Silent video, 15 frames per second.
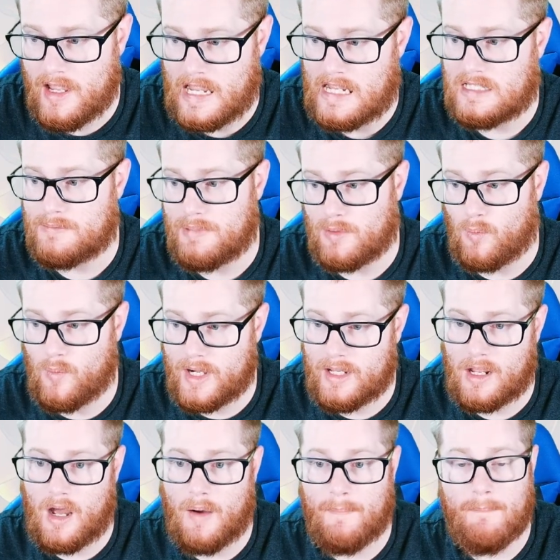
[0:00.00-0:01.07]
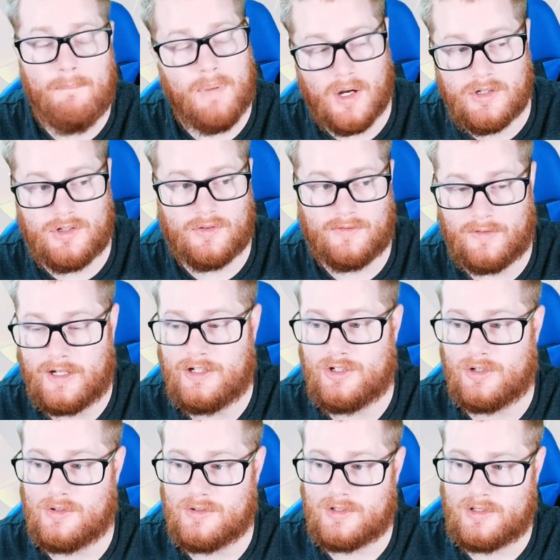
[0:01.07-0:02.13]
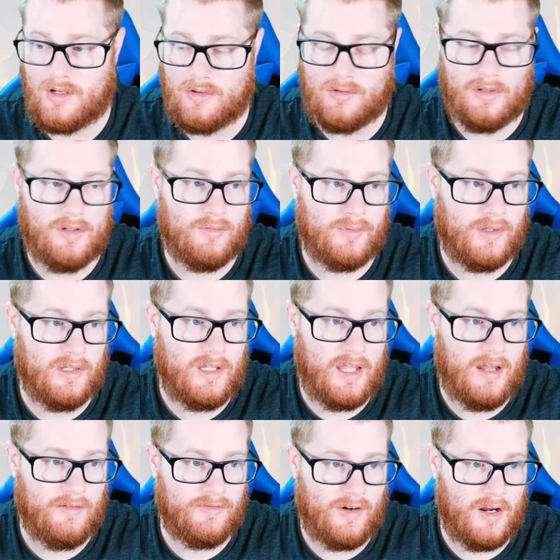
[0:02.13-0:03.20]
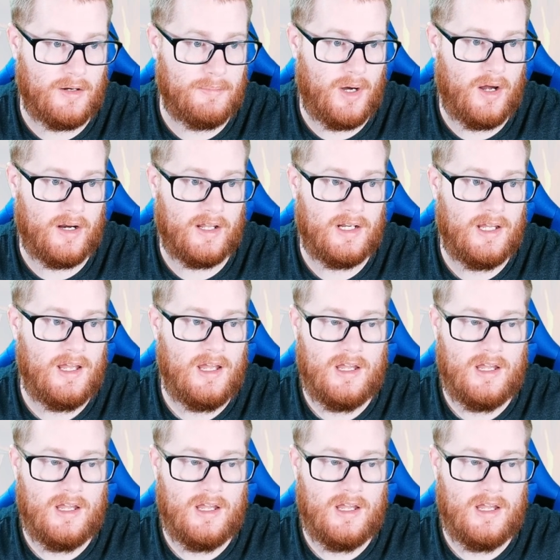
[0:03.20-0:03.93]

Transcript: It's been winning a bunch of regionals, so you really can't frown upon it.